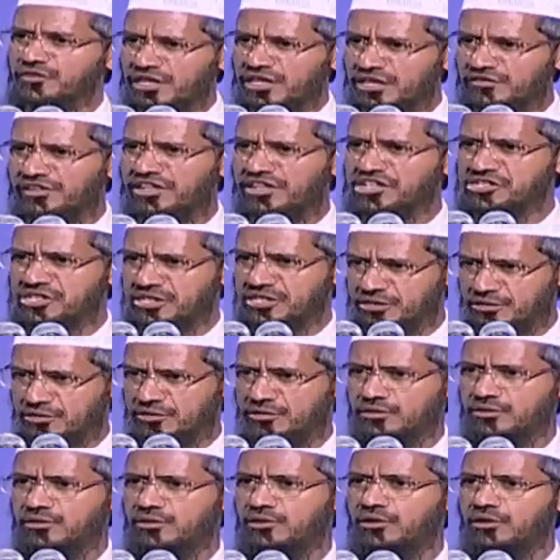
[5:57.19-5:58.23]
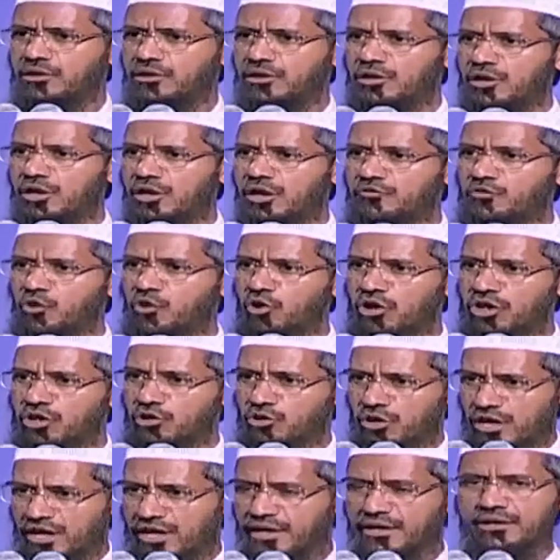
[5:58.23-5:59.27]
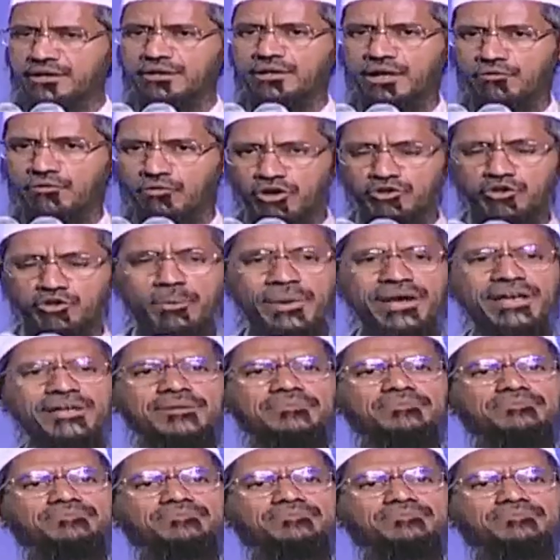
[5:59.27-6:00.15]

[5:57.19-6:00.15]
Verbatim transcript: invitation of the Holy Quran Award Dubai,